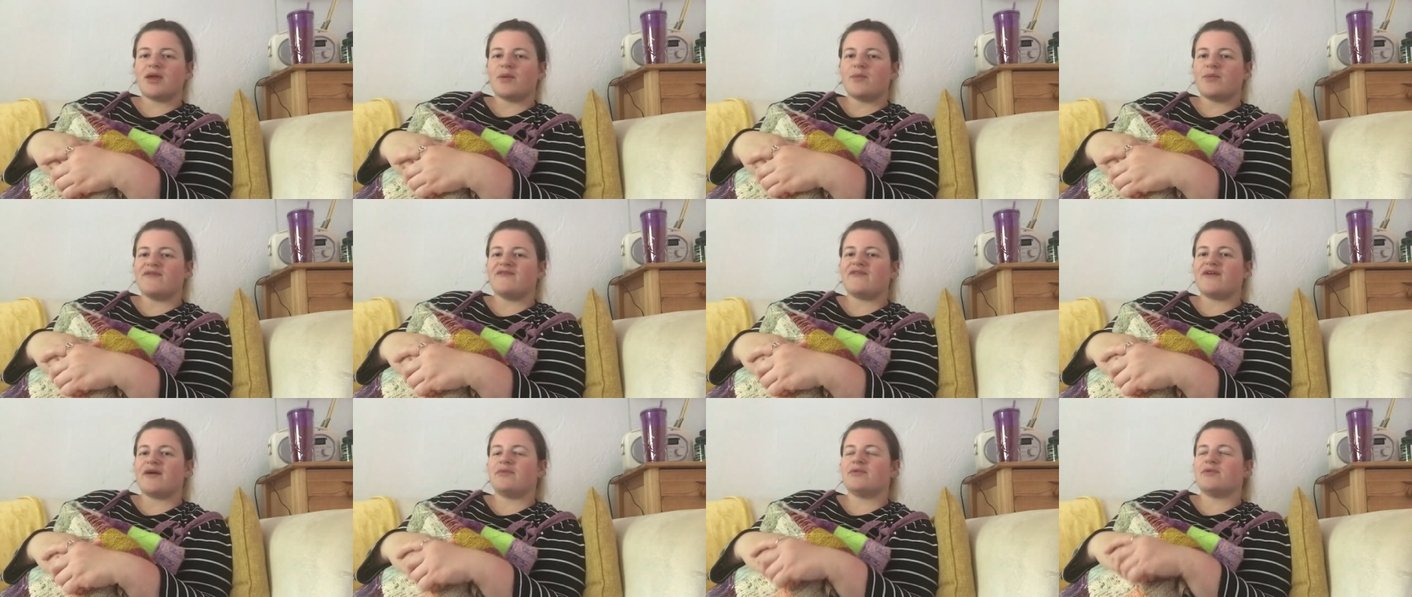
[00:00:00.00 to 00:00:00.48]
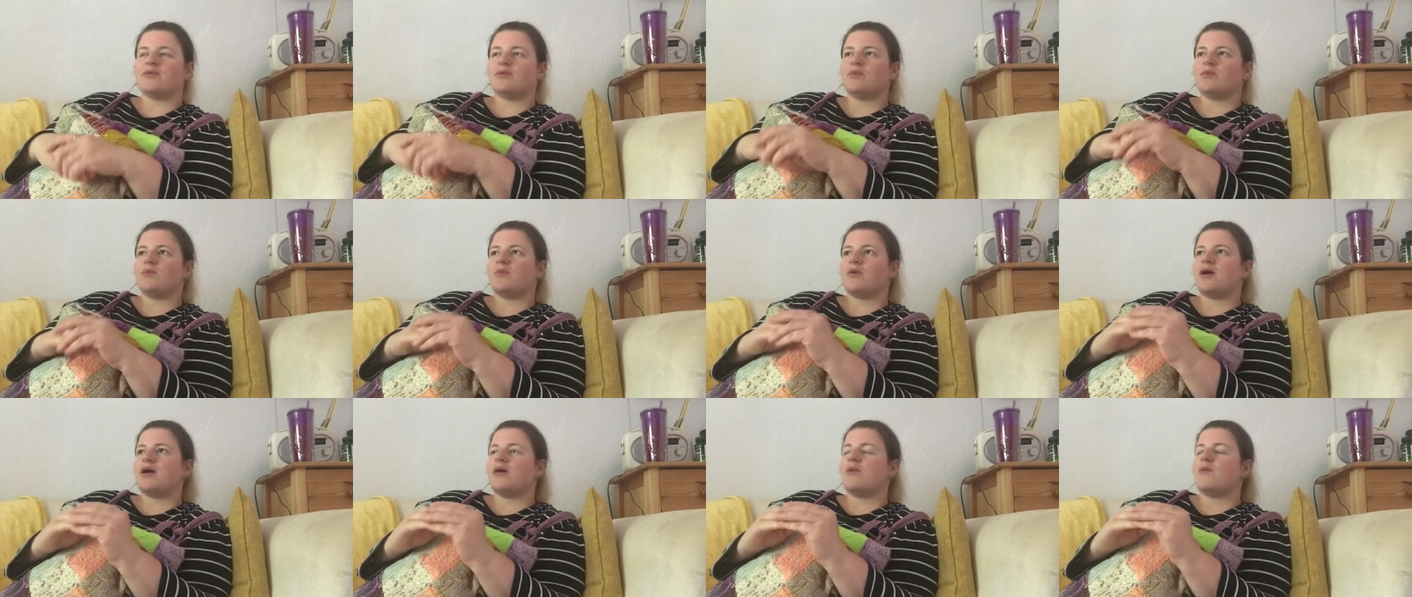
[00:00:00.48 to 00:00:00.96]
and we found
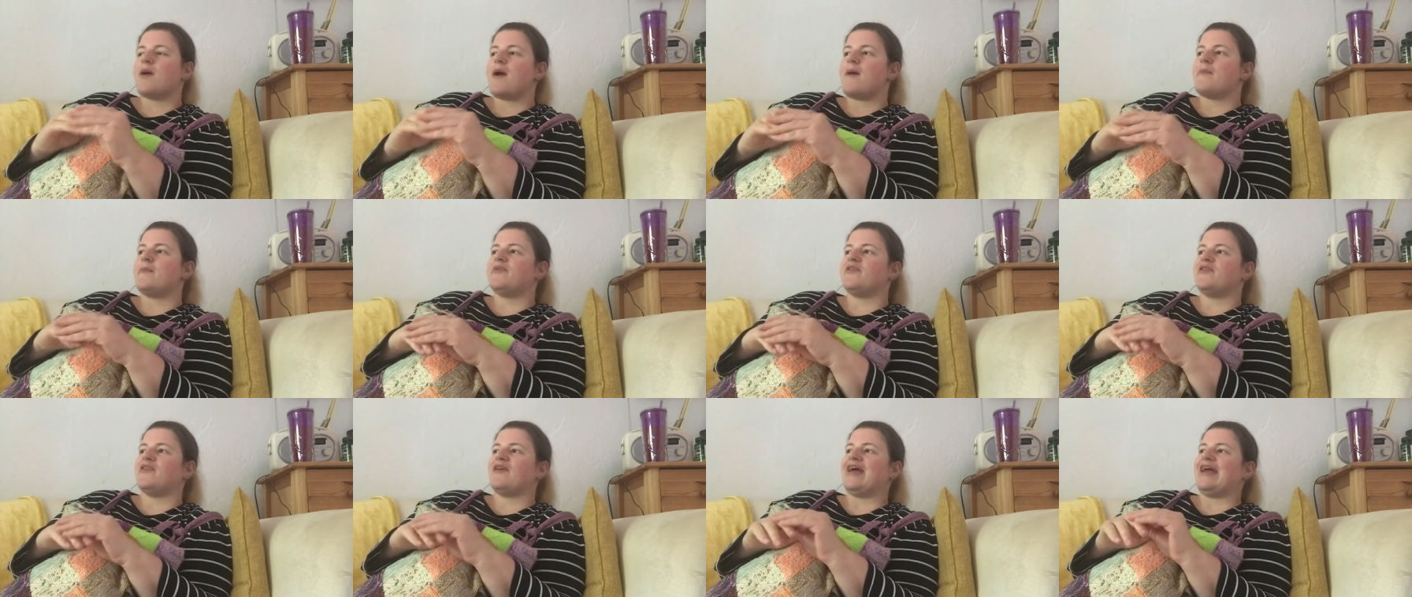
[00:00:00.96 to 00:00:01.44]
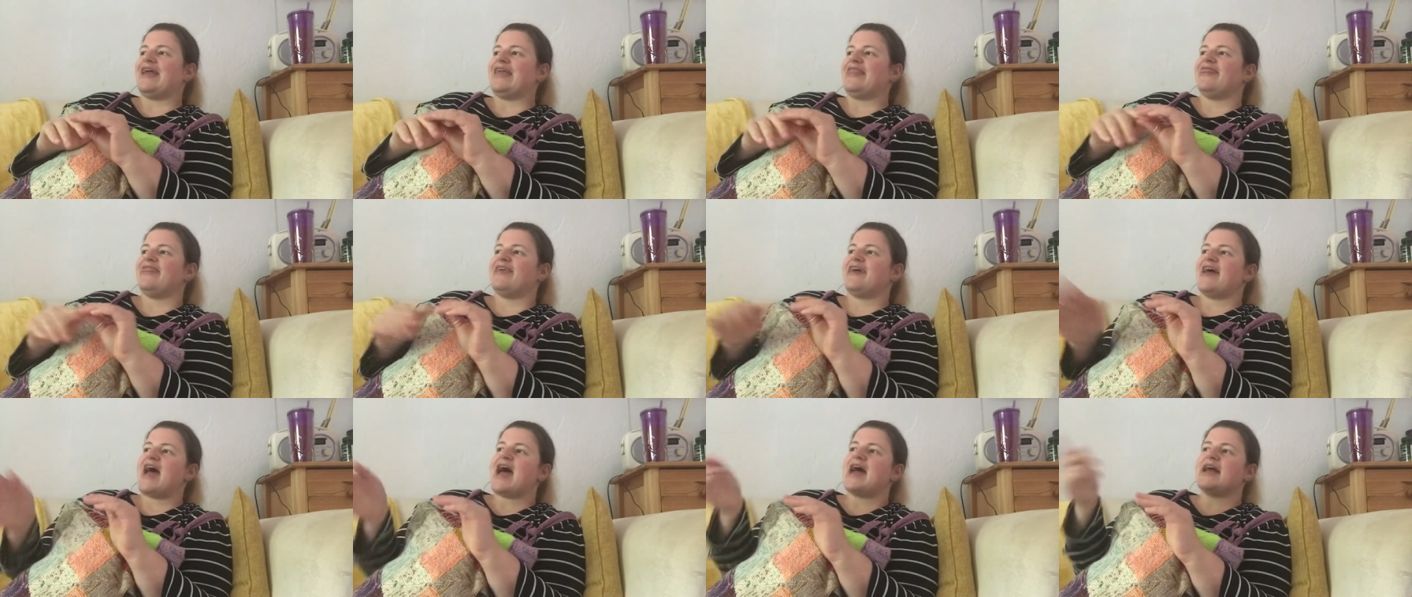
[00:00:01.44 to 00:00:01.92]
a, a website
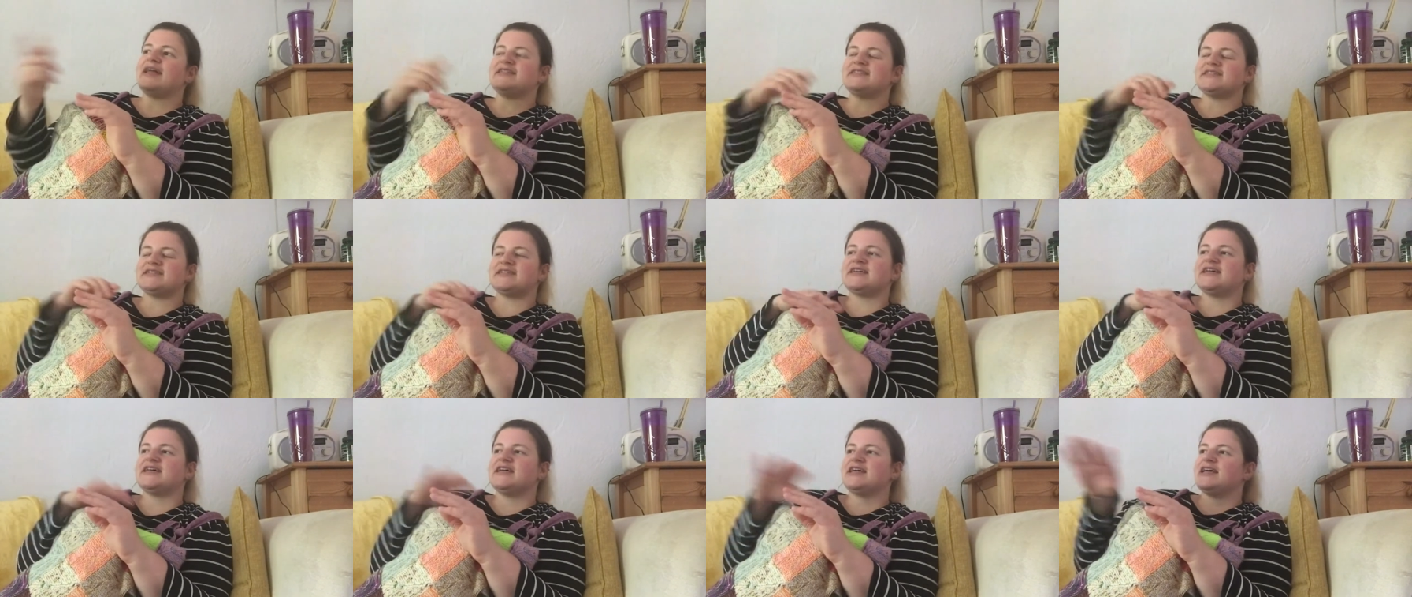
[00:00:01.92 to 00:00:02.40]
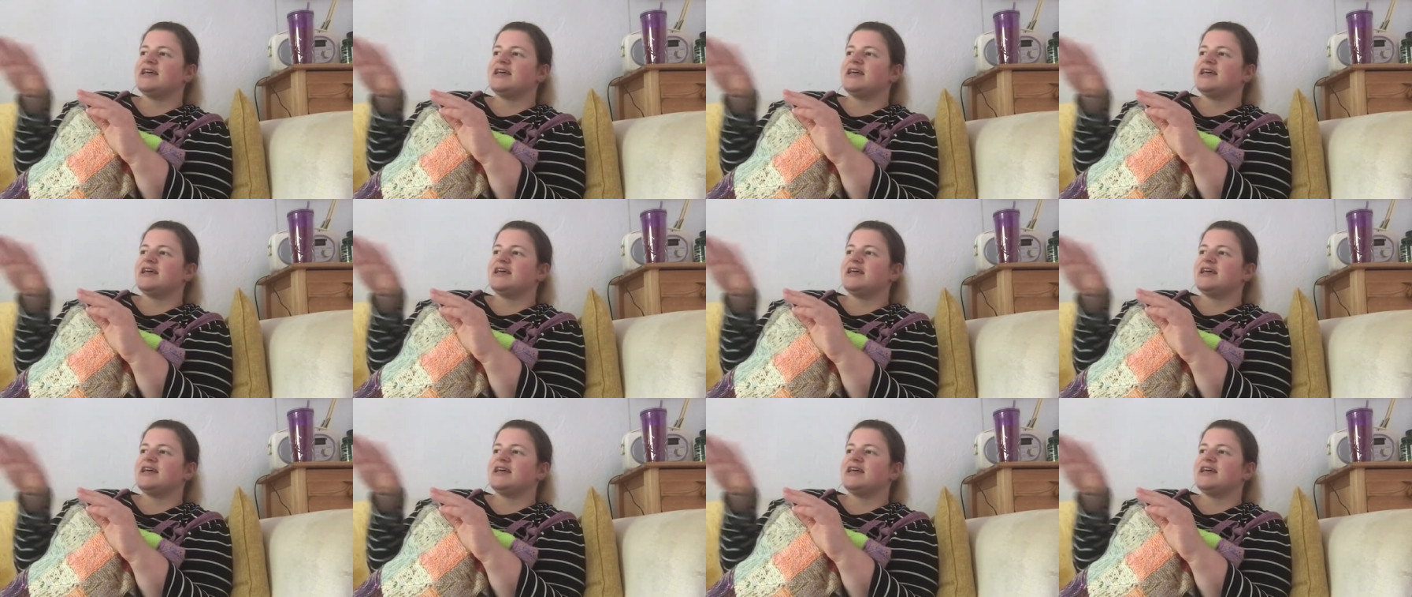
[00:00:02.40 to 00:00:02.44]
that had